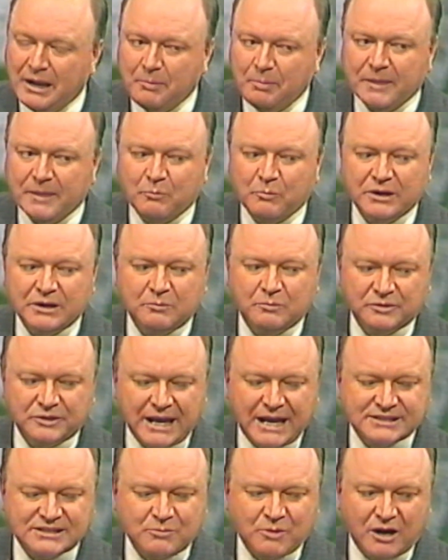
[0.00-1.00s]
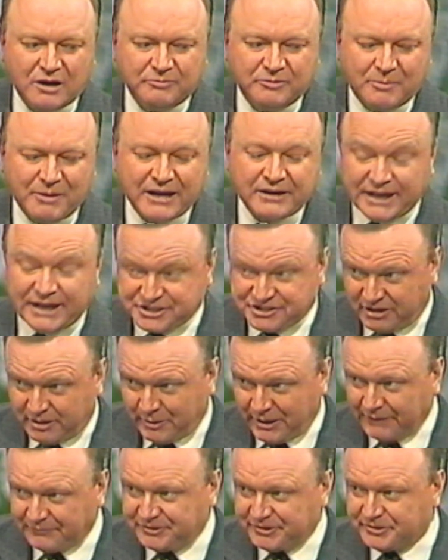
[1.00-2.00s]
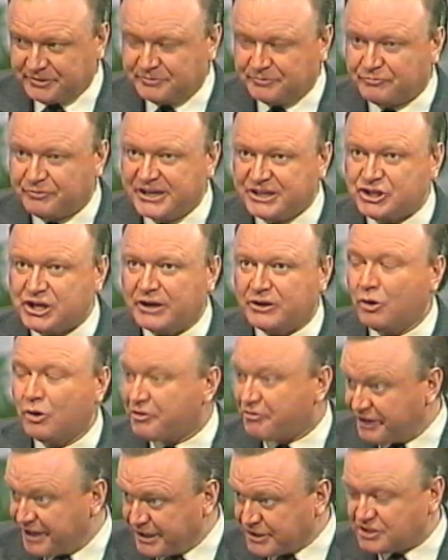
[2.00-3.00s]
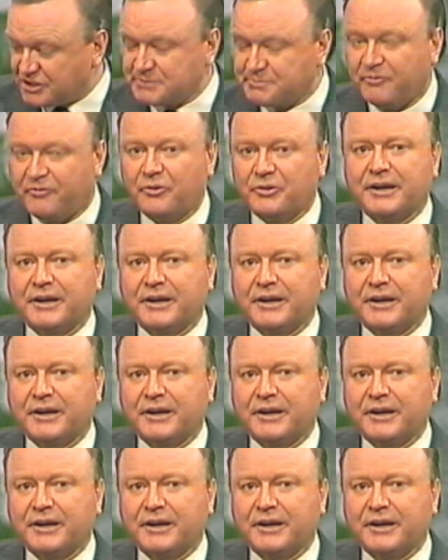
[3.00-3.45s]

we would like to welcome you back. Naturally, we'll have to recheck your credentials before you